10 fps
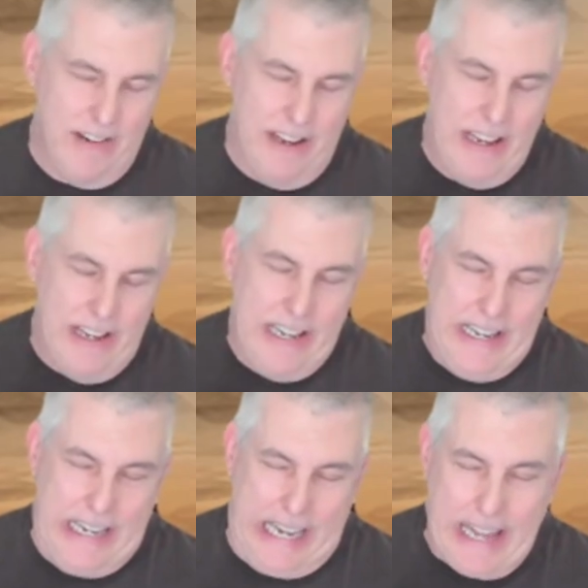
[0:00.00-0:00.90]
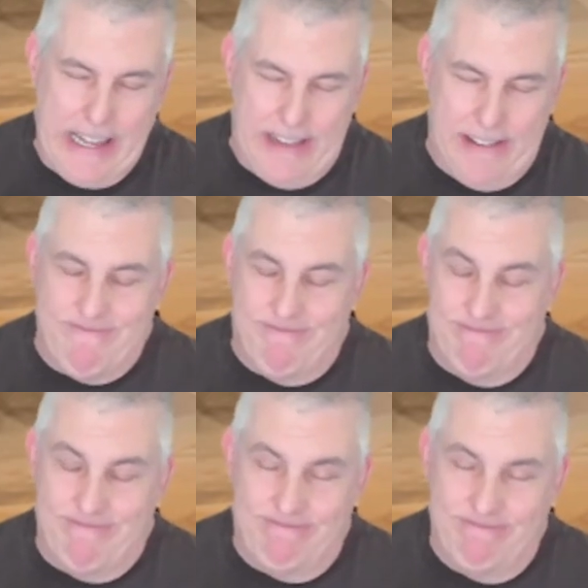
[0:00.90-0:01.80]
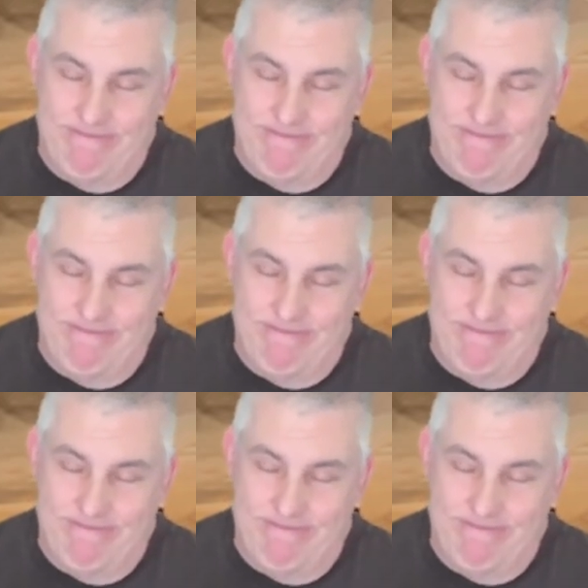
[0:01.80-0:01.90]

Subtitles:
So now it goes to the other player.